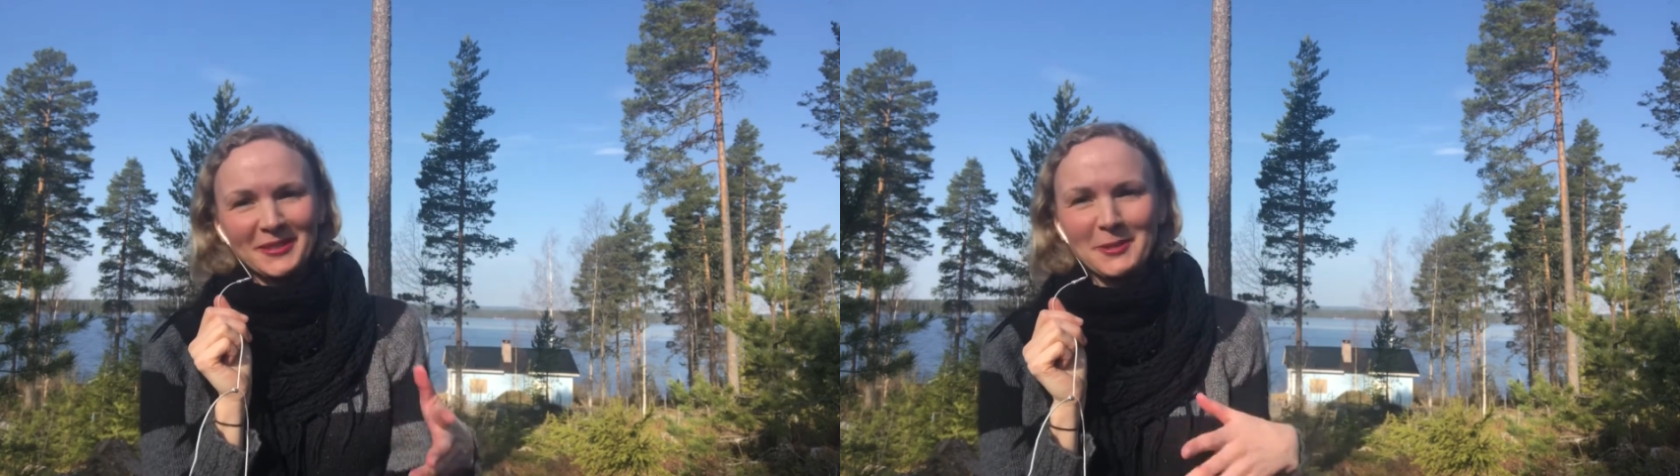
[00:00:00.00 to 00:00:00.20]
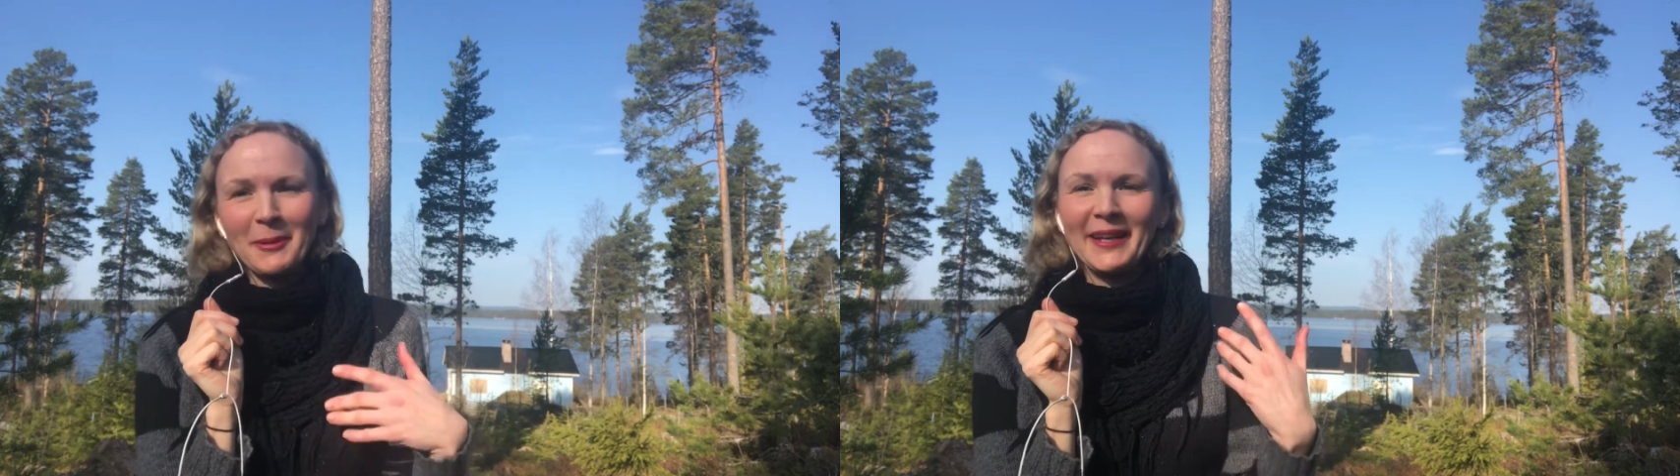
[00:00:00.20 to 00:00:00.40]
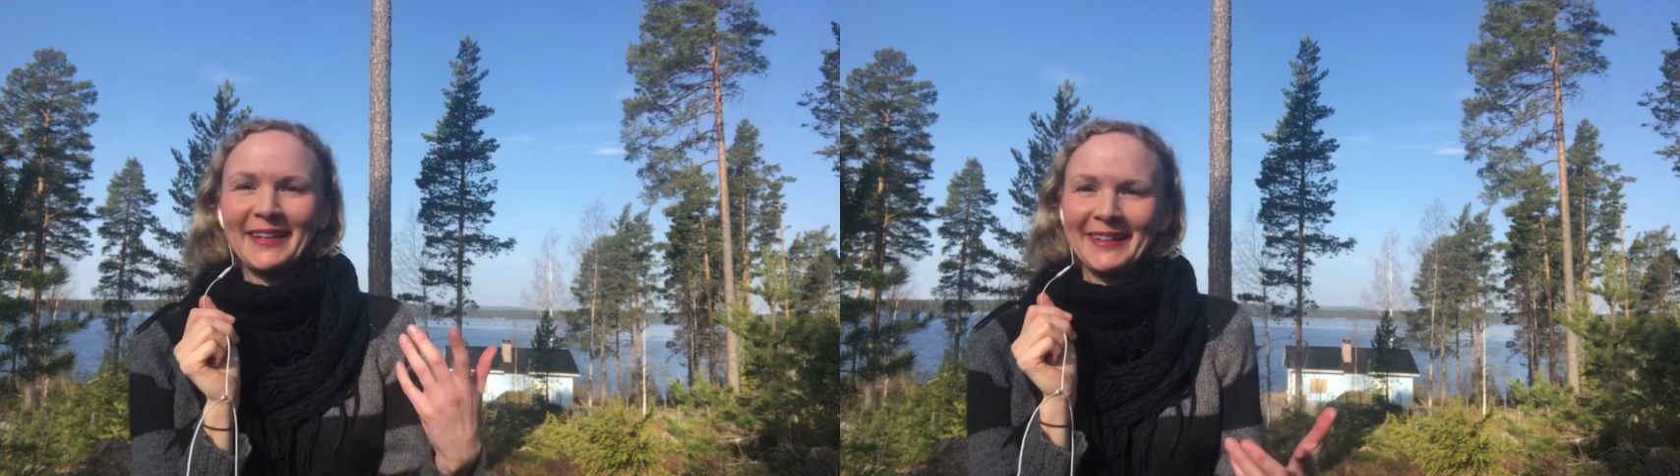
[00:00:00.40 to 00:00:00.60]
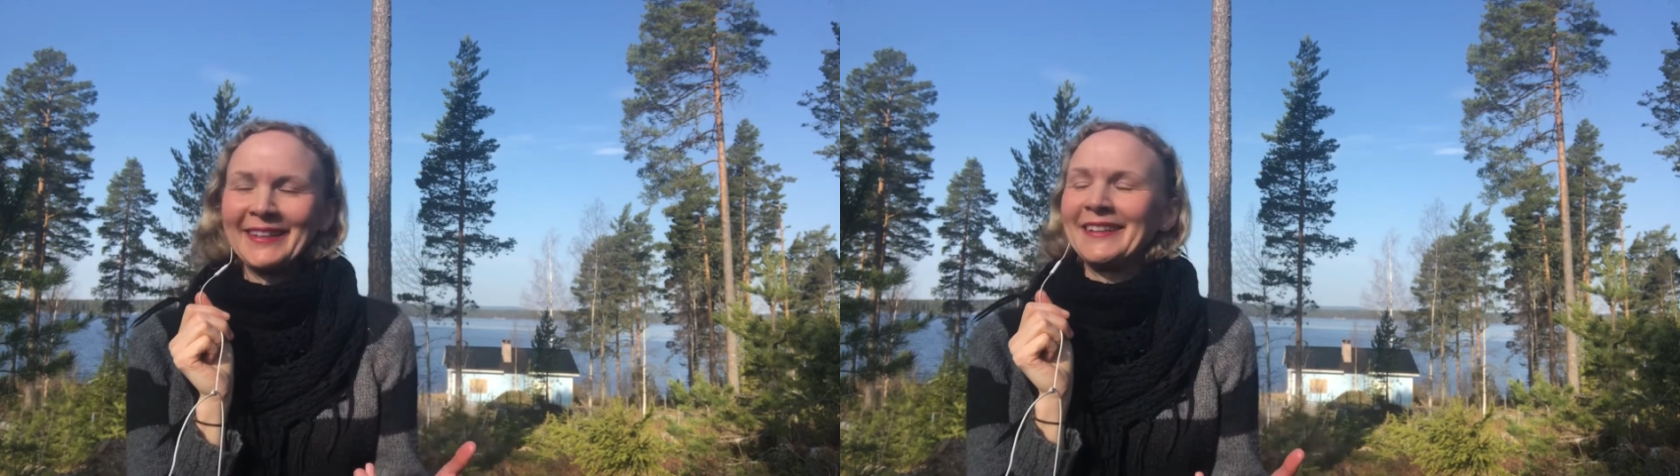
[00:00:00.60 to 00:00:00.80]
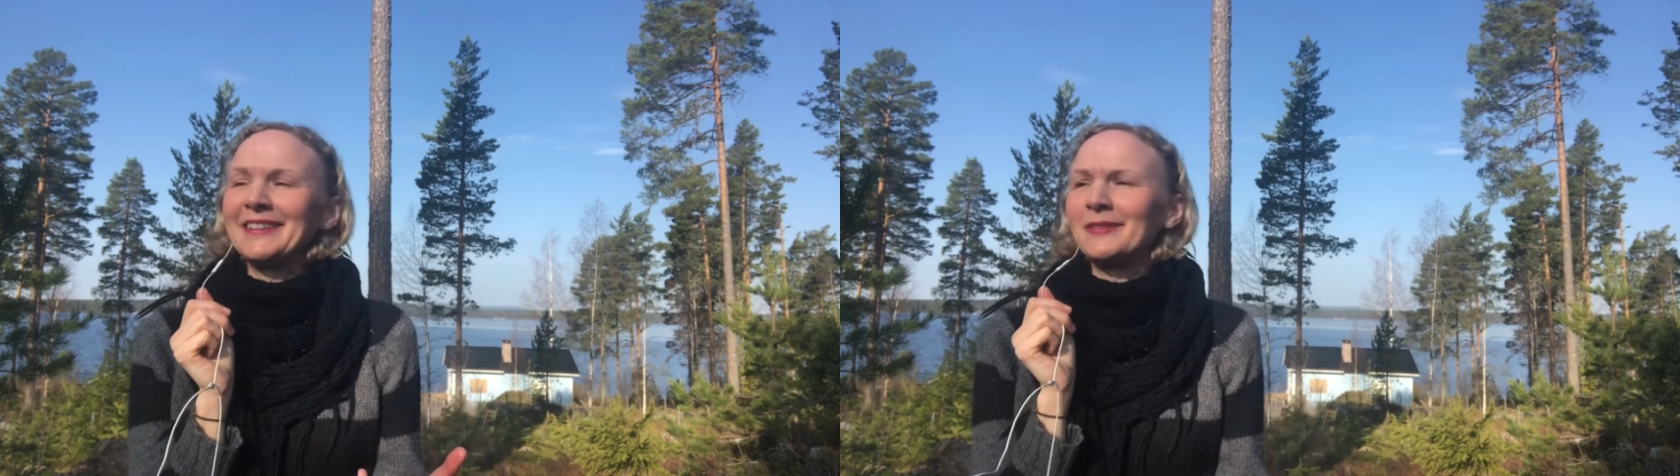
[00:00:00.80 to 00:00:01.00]

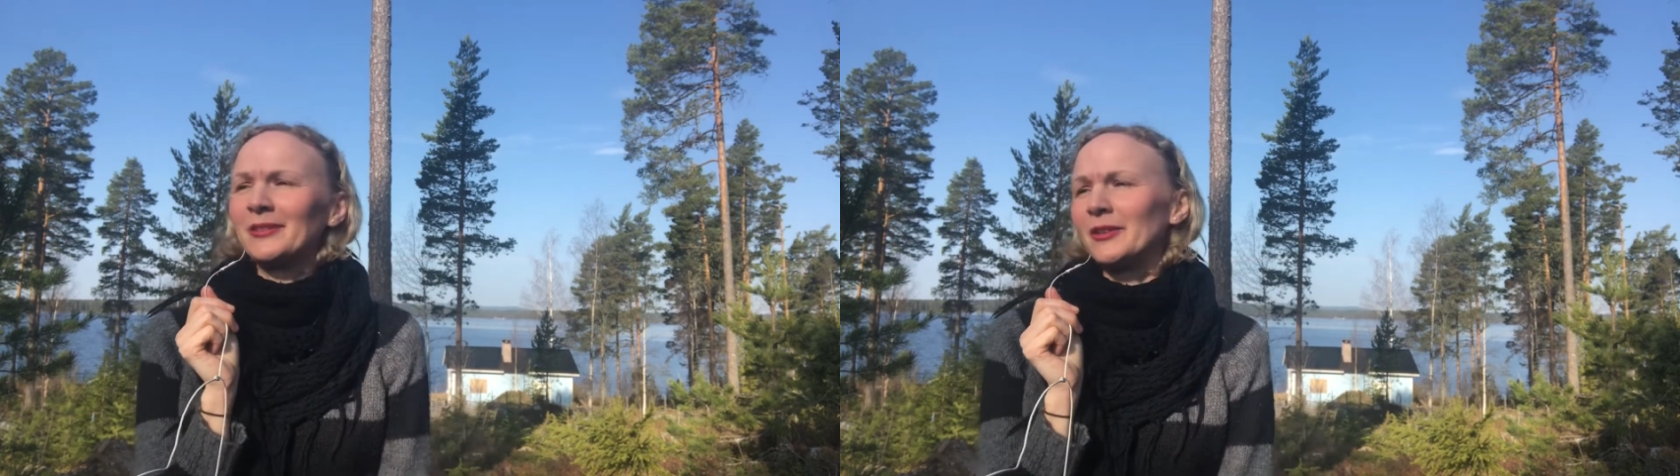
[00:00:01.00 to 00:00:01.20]
debating